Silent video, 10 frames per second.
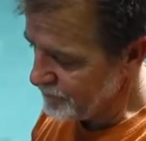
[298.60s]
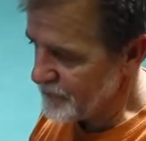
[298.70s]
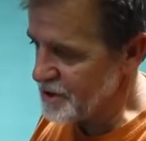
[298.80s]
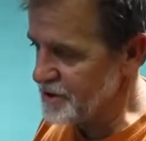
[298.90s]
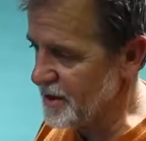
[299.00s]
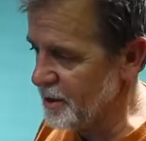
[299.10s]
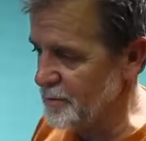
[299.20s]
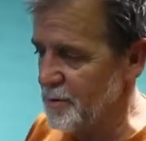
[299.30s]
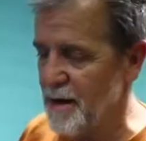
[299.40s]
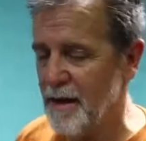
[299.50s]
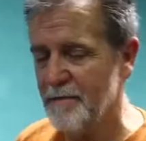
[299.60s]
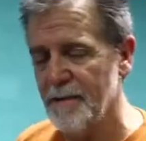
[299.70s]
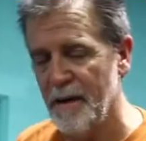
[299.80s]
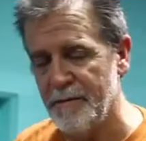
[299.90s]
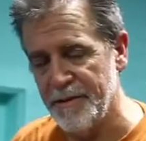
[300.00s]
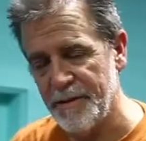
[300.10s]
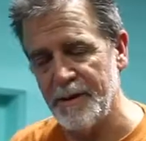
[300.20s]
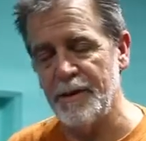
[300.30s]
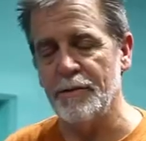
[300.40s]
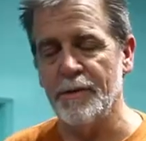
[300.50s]
just to help you have everything
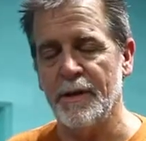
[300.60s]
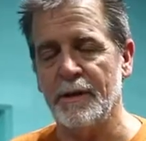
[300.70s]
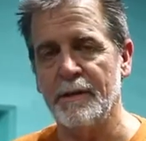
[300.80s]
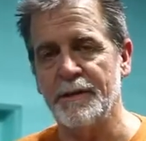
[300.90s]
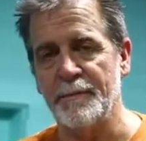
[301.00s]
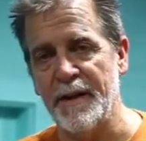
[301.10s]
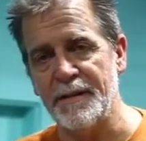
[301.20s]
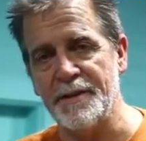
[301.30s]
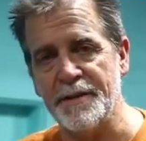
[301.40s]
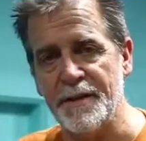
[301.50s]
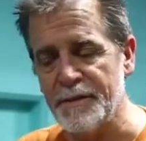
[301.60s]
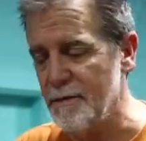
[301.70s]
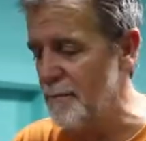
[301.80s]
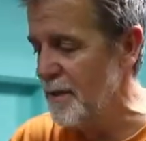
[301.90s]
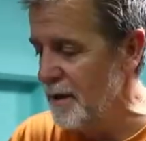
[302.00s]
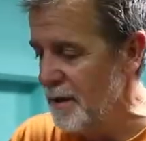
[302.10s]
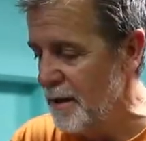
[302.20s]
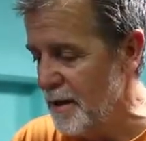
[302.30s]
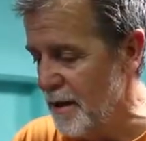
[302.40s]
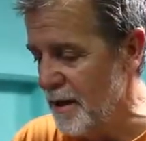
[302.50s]
that you need to make this system
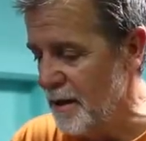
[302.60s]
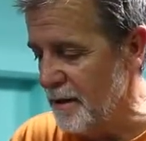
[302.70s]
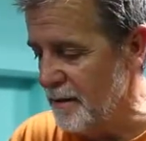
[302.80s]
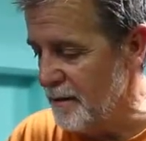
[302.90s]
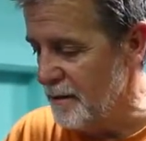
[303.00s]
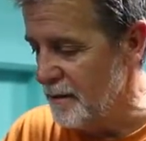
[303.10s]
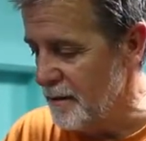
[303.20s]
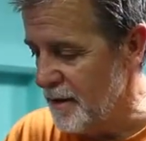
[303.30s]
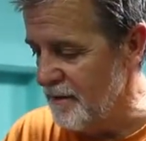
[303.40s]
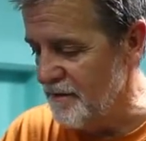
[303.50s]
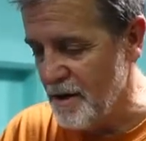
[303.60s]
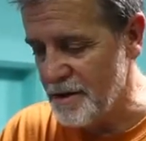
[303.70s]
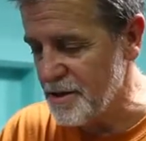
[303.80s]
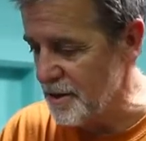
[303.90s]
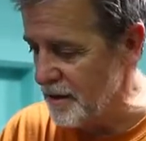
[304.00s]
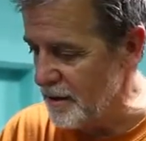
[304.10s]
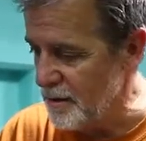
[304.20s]
a functioning